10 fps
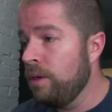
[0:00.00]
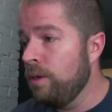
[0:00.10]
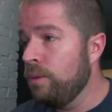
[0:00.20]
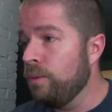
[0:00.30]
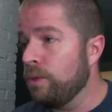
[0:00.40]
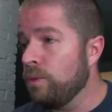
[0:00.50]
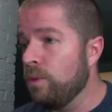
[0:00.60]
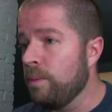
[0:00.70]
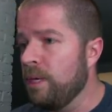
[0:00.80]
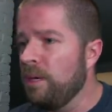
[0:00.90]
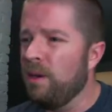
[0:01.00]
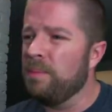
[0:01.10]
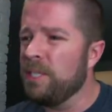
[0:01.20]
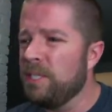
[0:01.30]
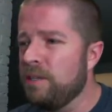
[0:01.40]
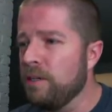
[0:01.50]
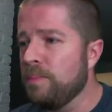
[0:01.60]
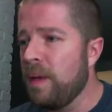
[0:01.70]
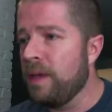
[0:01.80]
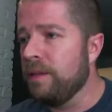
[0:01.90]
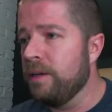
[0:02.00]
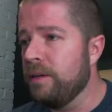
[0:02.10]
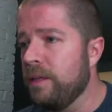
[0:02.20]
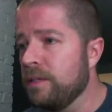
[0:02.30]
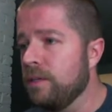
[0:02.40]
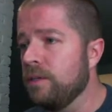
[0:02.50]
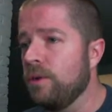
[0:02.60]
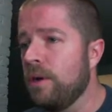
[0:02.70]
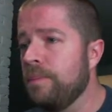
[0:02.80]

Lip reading: which would have been Mysterious Pathlighter. That's a good draw.